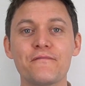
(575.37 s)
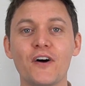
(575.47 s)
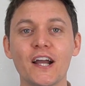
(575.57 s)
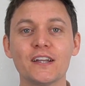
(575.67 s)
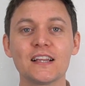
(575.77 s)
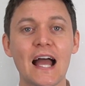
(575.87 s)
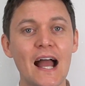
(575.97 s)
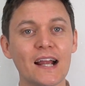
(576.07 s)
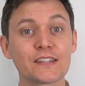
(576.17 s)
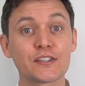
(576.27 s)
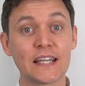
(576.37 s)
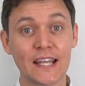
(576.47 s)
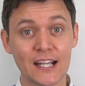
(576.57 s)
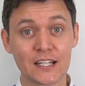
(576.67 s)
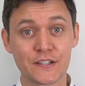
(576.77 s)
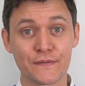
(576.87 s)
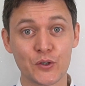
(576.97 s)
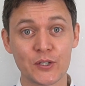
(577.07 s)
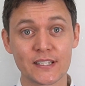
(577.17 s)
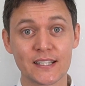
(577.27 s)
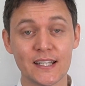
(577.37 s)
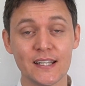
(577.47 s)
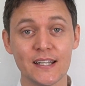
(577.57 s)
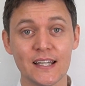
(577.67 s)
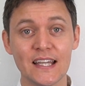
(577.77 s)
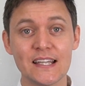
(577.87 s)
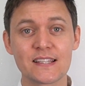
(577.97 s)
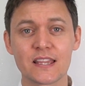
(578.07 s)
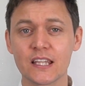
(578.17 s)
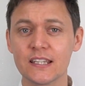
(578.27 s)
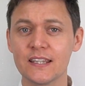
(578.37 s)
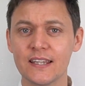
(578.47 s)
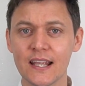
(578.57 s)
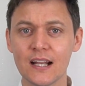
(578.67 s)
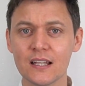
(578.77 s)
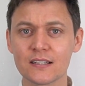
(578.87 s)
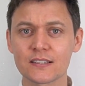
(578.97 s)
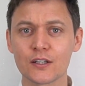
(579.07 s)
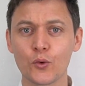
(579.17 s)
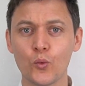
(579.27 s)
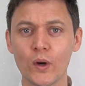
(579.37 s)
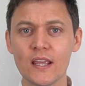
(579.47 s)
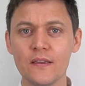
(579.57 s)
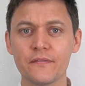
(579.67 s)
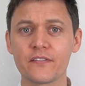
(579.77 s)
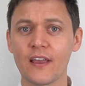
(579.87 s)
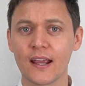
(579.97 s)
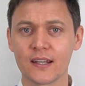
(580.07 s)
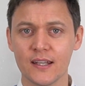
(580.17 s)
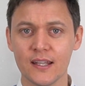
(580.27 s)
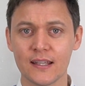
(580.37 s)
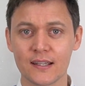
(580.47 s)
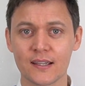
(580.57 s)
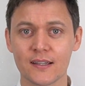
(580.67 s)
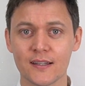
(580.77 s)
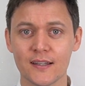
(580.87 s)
final hack to English fluency is the Diglot-Weave technique.